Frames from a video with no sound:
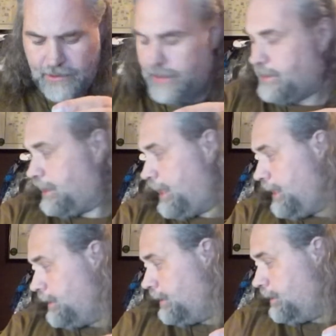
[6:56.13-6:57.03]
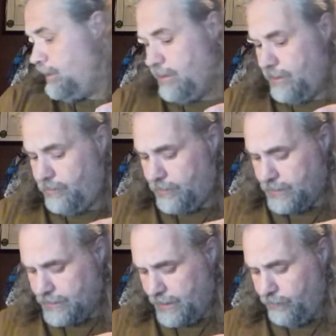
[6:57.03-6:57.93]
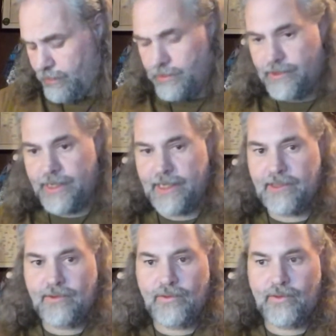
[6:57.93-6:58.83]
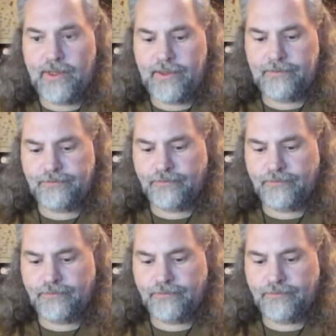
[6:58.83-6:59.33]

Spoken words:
DJI did here was they weren't trying to